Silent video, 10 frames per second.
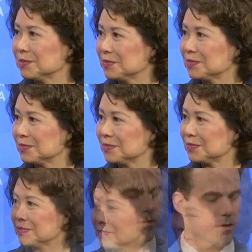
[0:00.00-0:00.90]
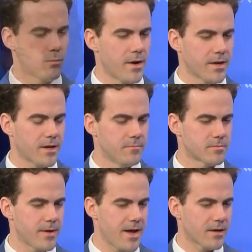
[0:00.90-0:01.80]
Just on the when it comes
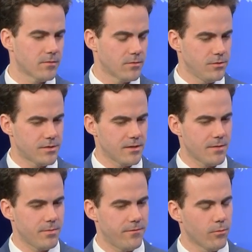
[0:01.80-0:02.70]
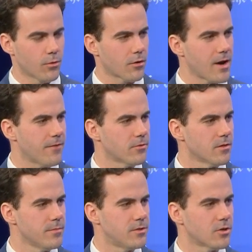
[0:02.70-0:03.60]
back, do you see that before or after
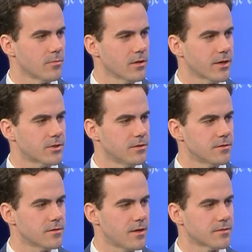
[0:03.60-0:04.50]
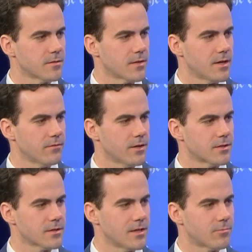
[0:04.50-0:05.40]
the midterm elections as some kind of
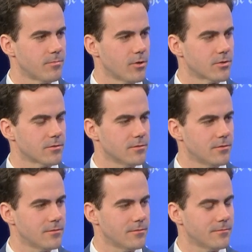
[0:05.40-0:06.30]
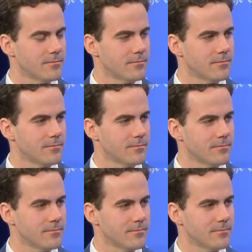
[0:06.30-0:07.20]
legislative proposal?
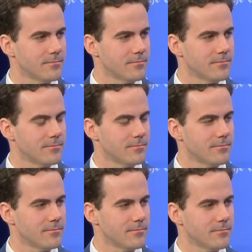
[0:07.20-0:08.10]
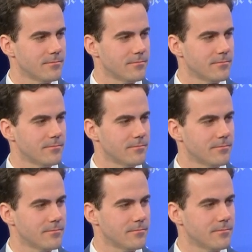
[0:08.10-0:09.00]
You know, we are also a
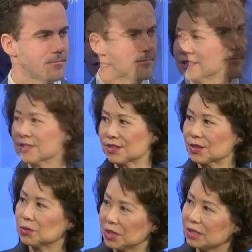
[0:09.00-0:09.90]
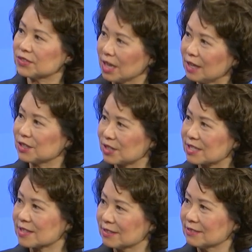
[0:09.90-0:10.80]
department that listens to the will of
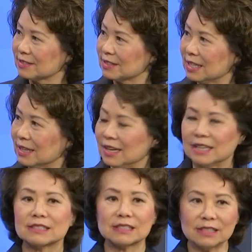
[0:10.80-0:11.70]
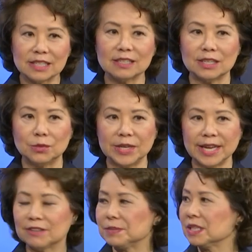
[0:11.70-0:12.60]
Congress. And clearly, we
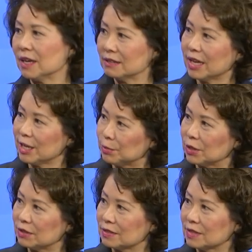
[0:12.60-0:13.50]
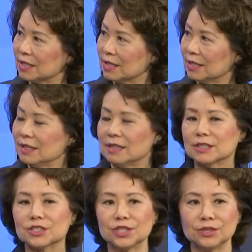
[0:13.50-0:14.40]
have been unable
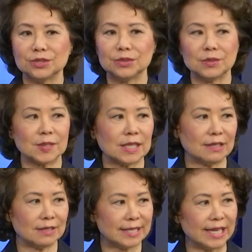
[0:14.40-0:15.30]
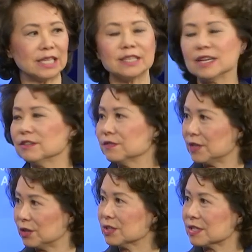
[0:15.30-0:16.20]
uh, to get enough
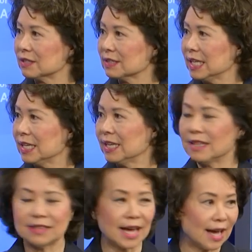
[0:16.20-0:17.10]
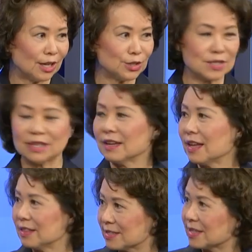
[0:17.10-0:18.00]
votes in the House
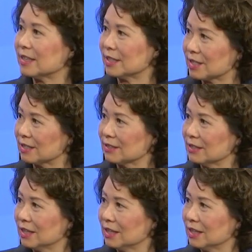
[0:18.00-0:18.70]
and the Senate.